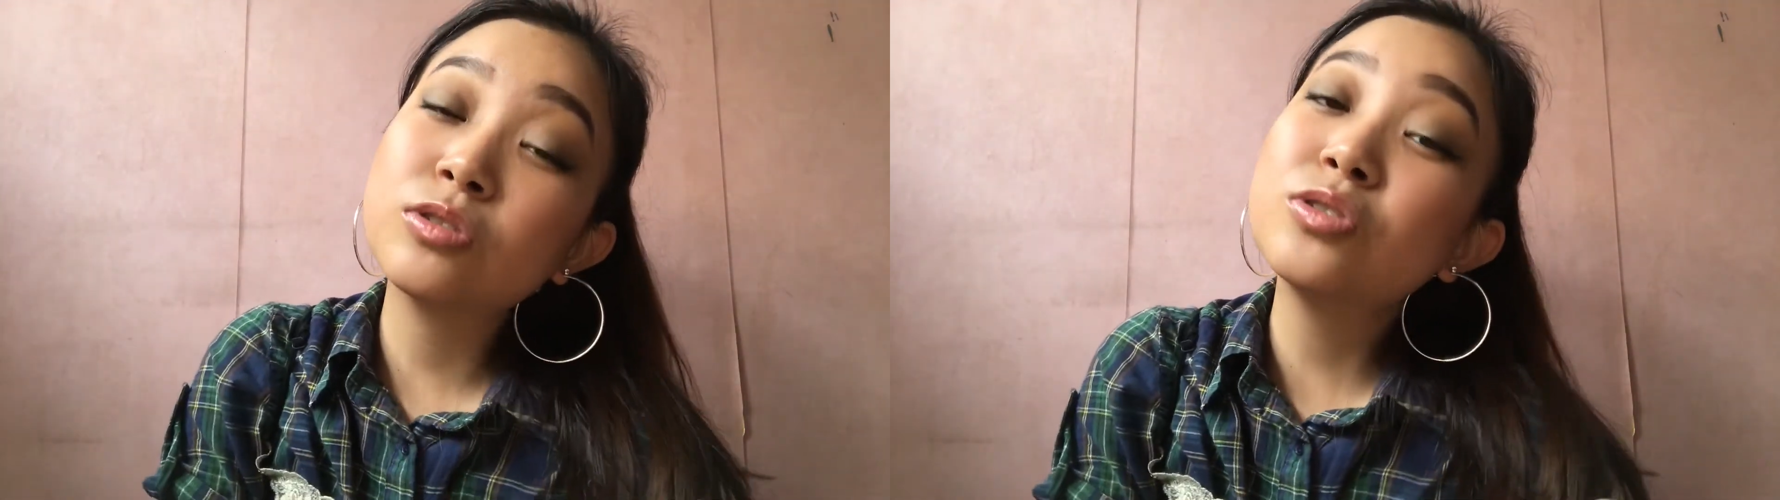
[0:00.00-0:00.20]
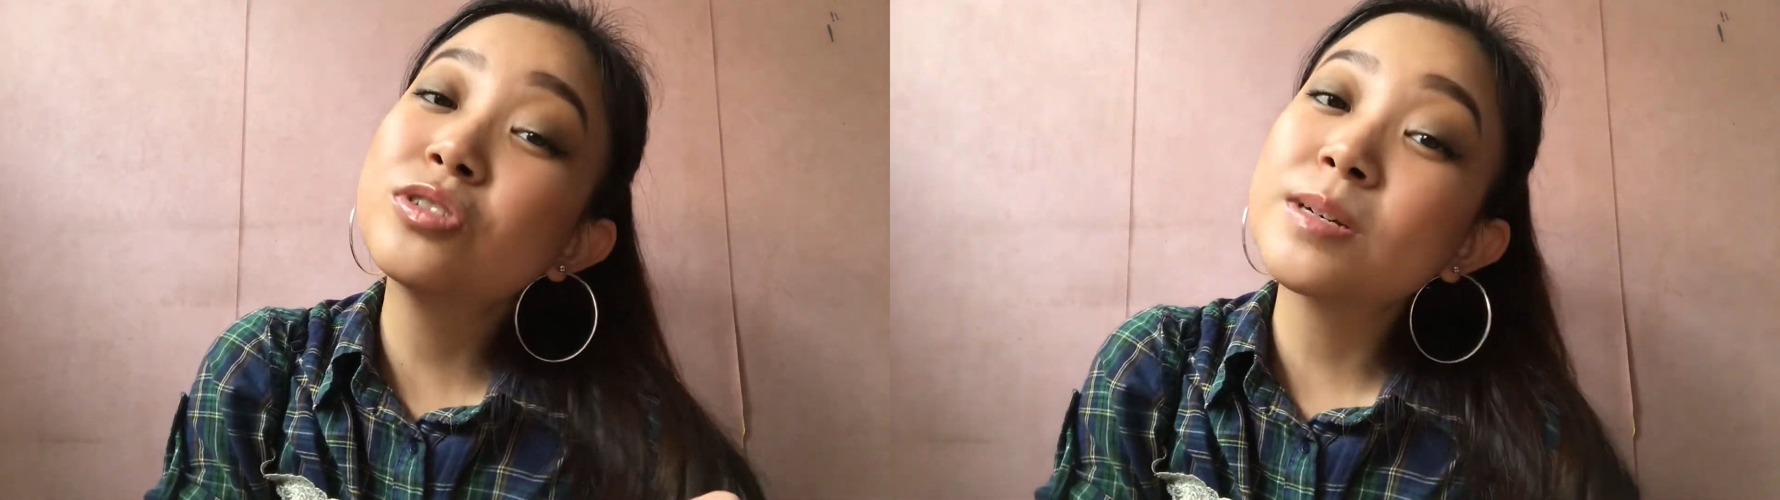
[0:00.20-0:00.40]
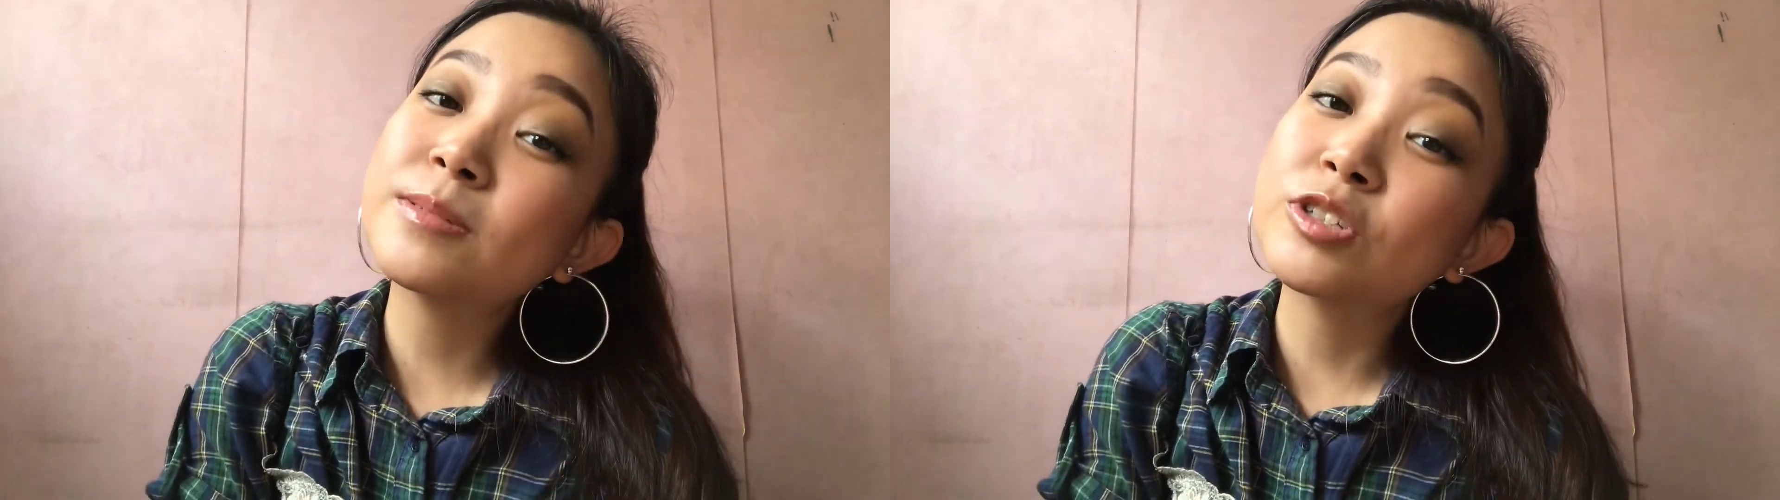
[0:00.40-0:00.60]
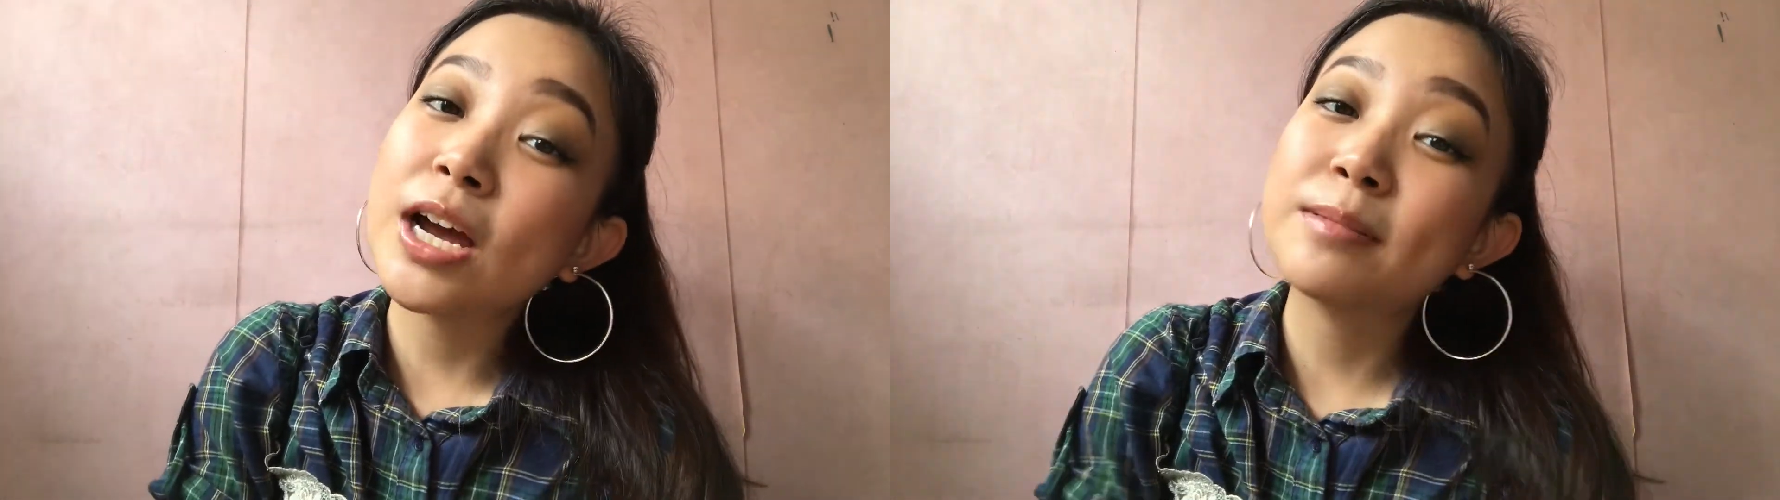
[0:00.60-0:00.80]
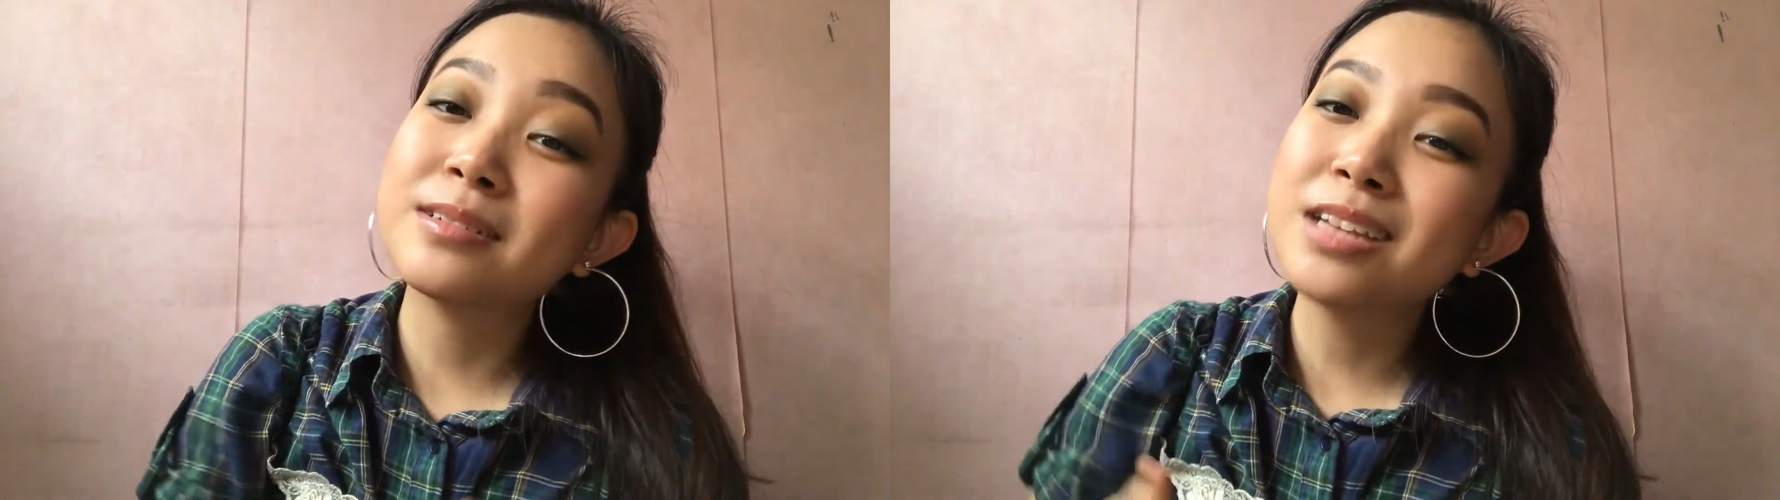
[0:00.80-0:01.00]
do
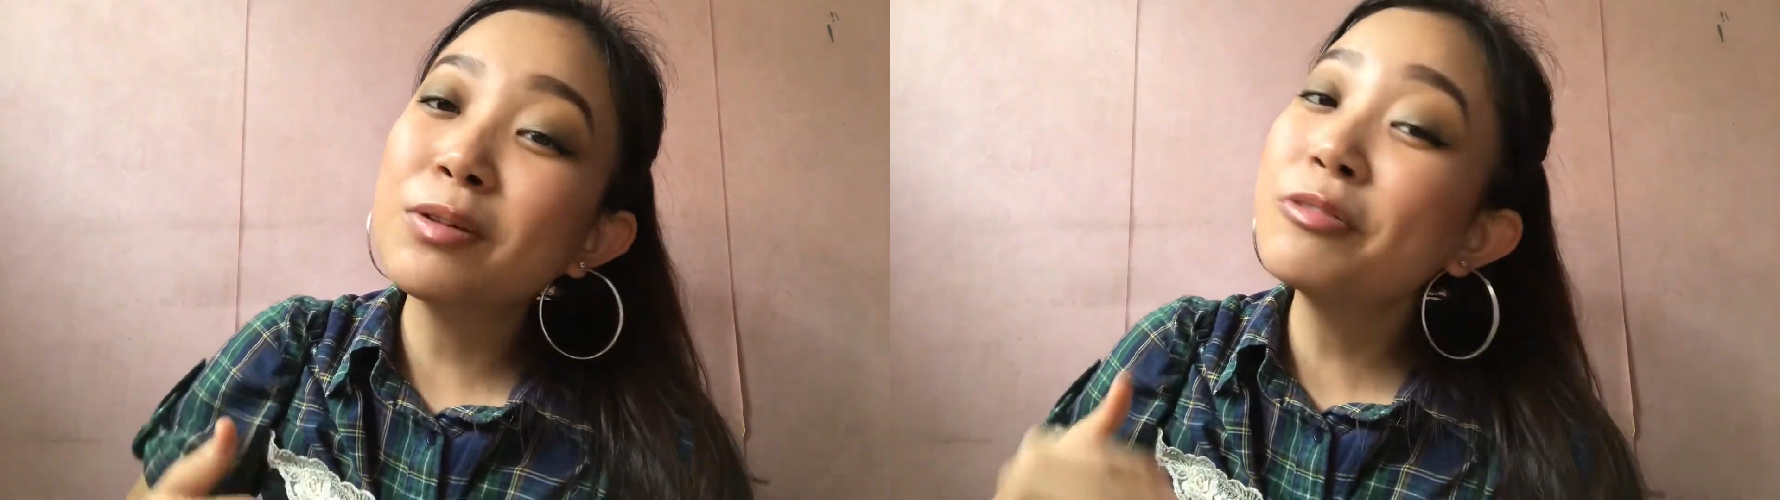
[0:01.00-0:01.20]
subscribe, because that